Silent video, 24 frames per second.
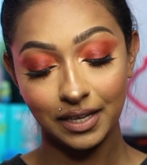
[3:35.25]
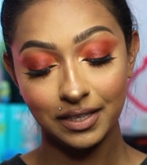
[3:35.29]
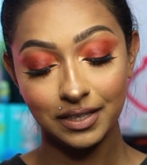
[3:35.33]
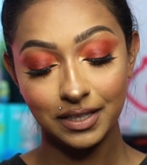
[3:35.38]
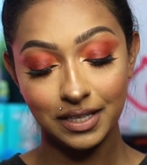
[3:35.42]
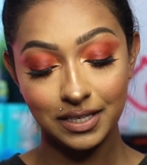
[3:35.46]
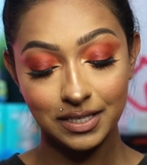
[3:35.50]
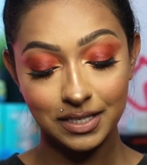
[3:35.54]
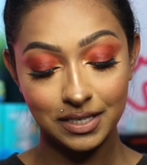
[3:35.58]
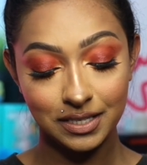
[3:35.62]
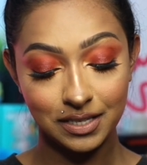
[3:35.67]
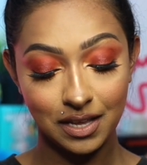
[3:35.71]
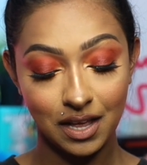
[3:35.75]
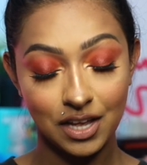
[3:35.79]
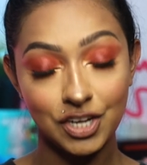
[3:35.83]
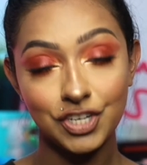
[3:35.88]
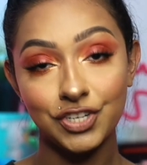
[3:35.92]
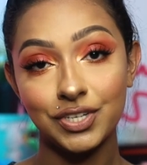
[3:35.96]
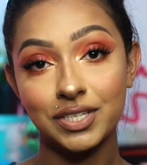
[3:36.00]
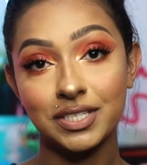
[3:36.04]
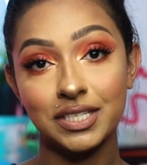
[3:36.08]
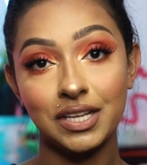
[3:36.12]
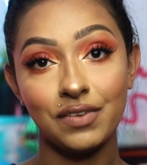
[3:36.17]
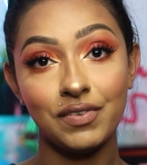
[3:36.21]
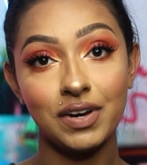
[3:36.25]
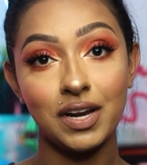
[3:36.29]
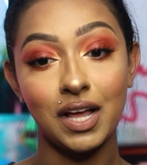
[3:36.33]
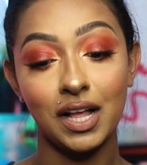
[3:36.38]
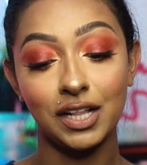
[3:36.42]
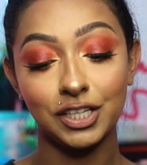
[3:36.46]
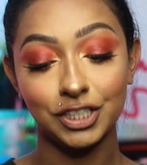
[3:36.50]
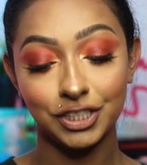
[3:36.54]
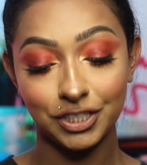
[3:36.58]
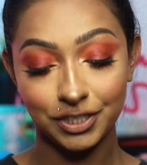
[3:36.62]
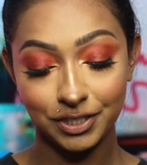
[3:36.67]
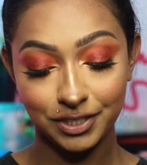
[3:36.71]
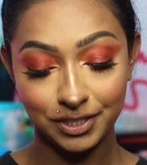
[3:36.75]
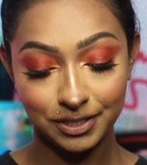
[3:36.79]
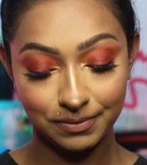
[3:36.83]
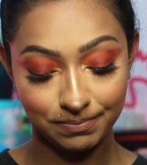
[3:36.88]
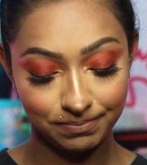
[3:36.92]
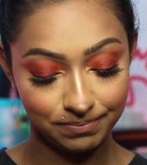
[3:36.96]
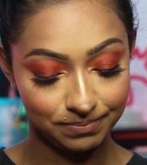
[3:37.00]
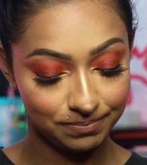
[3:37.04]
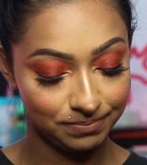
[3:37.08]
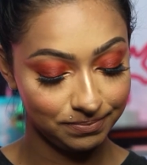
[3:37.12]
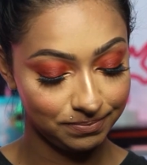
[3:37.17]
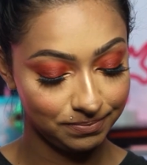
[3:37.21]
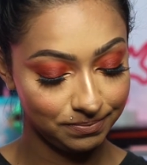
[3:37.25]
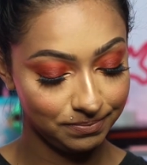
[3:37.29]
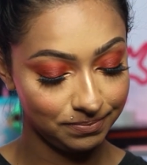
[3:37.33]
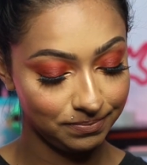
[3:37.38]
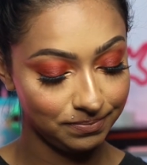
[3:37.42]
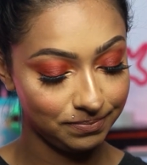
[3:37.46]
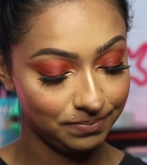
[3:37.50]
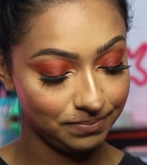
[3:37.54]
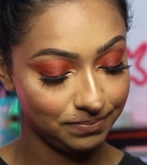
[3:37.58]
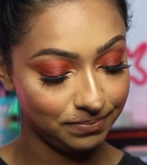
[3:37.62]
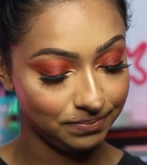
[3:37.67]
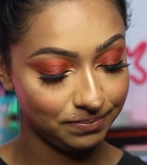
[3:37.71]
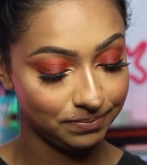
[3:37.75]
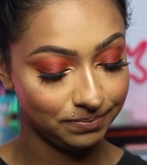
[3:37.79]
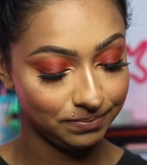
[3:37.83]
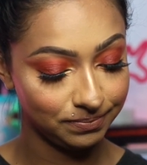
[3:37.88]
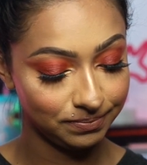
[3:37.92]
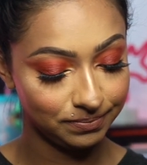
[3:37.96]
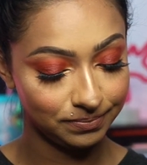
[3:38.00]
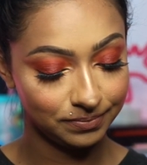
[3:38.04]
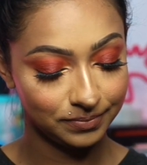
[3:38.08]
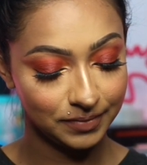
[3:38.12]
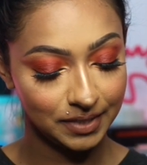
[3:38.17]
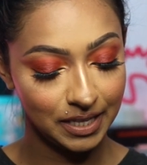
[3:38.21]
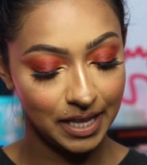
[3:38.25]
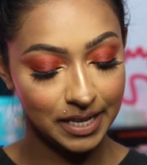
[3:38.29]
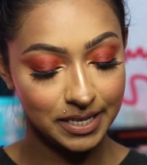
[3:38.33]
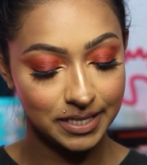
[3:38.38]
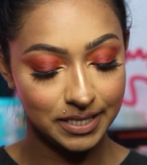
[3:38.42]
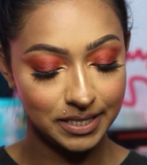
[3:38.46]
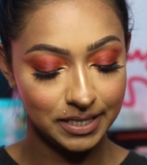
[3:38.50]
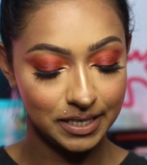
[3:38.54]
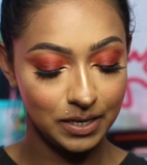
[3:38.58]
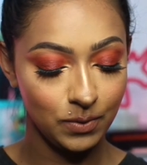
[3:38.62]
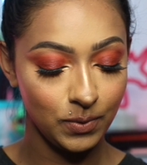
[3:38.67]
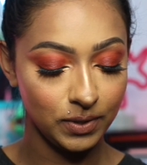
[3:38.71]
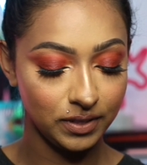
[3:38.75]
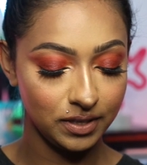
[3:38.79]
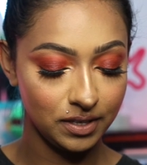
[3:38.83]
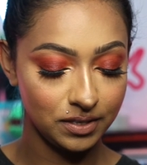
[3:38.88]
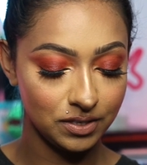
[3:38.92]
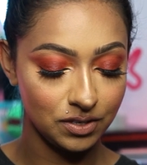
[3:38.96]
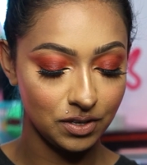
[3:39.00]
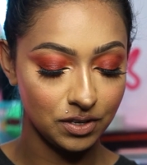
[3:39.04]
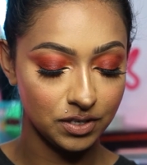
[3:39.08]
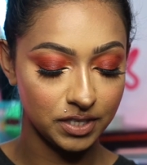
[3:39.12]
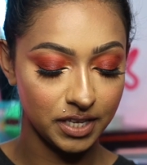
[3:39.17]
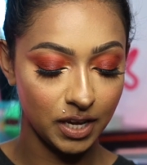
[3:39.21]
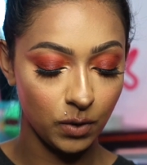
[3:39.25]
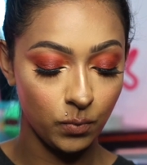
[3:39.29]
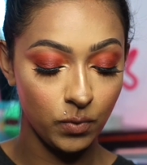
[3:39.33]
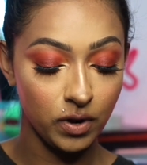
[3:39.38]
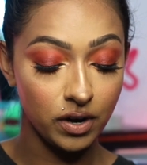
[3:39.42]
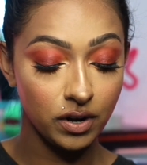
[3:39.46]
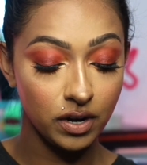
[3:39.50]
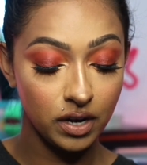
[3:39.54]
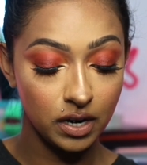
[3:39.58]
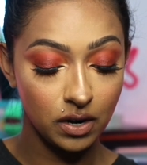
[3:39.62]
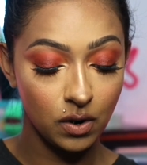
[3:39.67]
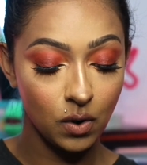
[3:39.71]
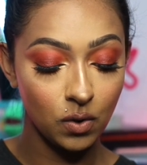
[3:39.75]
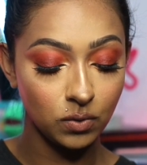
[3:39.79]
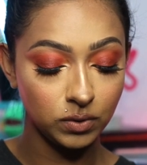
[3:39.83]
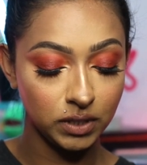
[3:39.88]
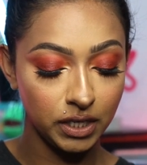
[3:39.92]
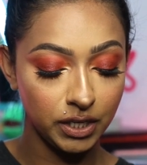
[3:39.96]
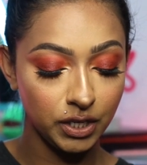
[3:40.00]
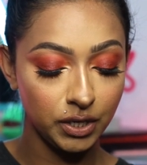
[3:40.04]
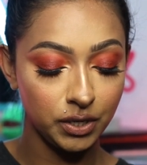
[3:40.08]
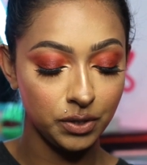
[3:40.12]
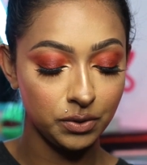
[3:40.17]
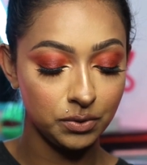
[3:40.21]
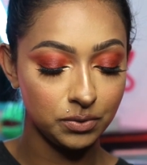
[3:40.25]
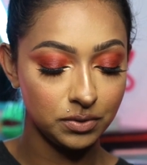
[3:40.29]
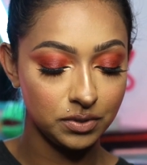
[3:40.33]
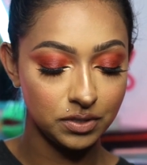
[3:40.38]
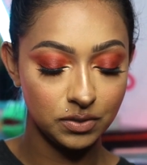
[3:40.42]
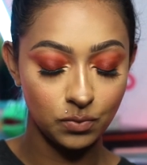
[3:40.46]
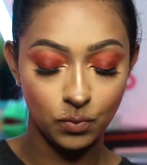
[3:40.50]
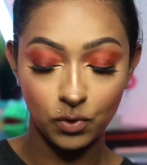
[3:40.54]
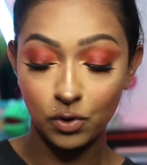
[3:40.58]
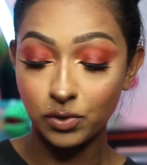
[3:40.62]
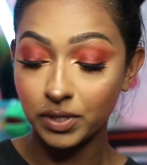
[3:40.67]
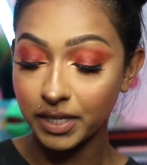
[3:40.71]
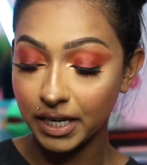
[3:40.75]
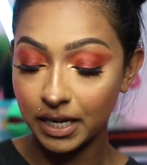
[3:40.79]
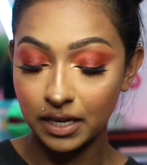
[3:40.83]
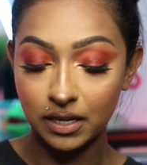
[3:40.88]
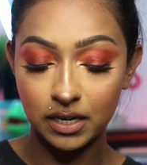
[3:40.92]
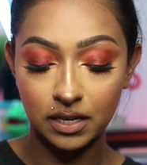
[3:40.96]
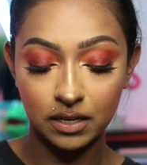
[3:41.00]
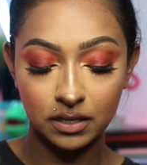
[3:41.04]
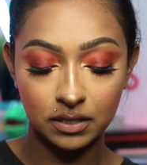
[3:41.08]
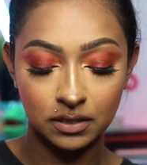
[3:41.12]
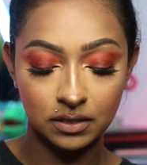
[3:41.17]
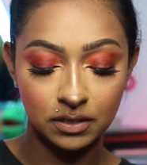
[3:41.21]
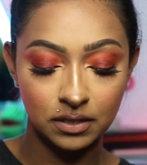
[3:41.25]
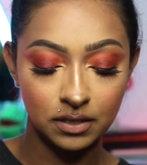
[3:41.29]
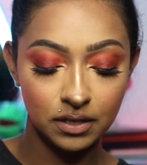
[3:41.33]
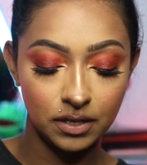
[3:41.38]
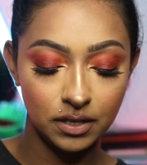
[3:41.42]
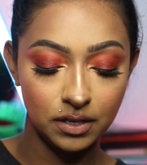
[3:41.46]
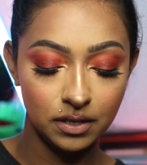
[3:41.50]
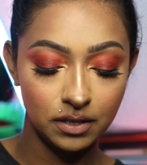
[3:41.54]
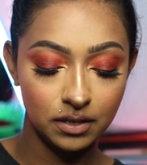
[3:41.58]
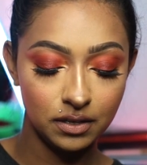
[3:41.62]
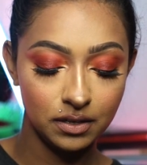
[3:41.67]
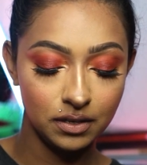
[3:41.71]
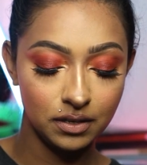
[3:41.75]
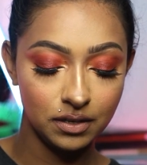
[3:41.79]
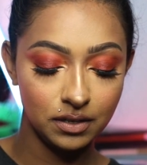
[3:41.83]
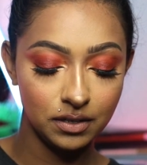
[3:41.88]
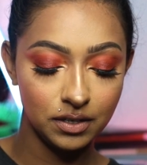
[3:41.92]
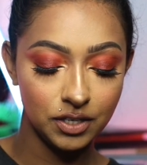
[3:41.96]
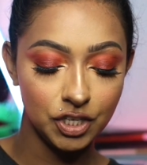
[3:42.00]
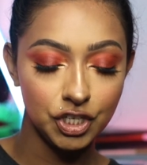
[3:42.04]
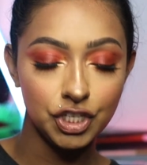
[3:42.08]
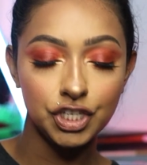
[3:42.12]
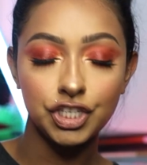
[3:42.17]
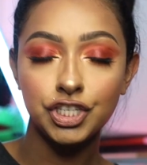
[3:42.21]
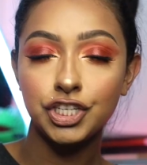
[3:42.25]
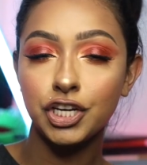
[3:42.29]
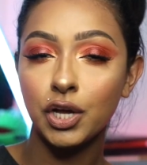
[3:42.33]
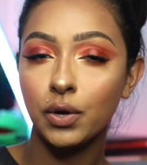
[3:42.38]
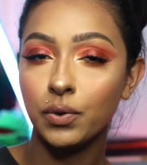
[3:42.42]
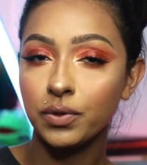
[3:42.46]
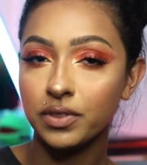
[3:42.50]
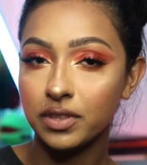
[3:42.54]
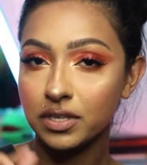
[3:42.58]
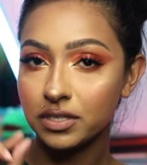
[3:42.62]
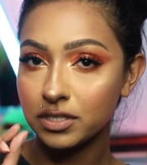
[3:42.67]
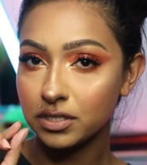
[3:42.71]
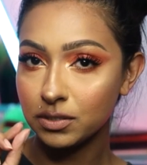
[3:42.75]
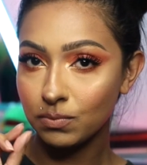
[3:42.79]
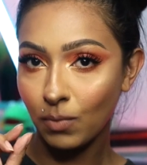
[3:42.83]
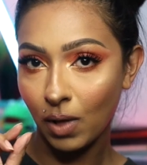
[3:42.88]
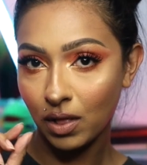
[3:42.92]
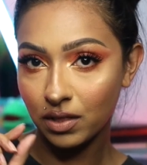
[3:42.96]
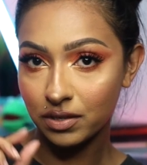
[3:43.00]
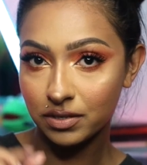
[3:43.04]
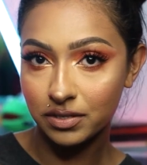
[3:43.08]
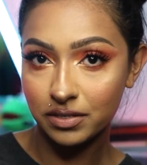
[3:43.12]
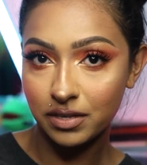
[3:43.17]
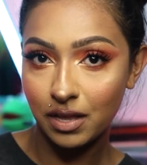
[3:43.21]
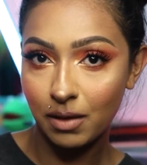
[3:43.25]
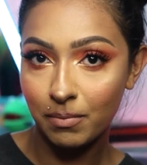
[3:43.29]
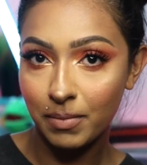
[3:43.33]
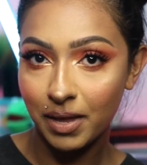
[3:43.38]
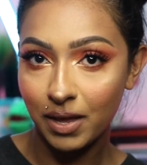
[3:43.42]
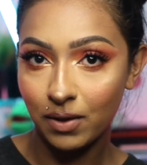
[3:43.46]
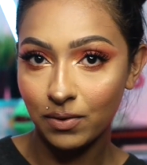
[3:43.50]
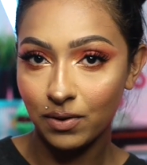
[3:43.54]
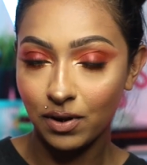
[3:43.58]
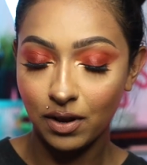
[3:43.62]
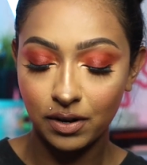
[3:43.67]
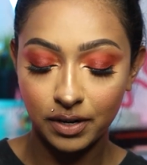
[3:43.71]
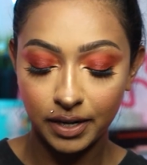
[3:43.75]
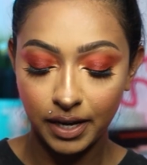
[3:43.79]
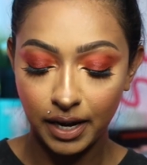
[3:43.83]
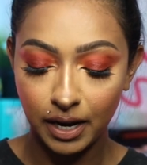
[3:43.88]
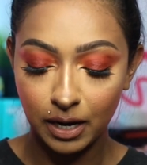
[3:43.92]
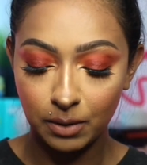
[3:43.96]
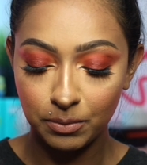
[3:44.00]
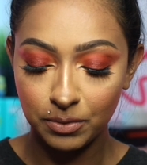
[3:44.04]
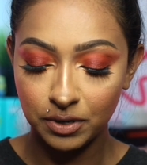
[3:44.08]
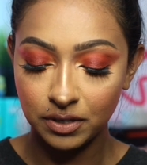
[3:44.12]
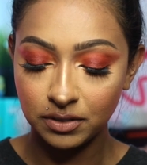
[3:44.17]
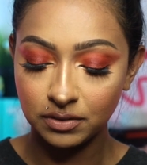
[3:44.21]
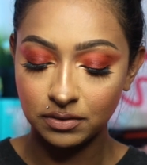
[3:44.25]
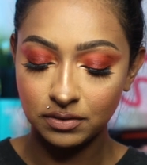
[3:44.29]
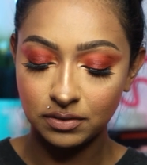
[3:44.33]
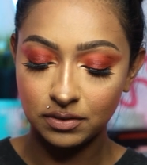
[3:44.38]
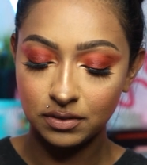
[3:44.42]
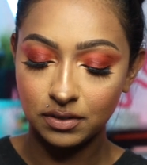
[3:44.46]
This is $107. Let's see what this looks like. We're only gonna show the smallest amount on camera.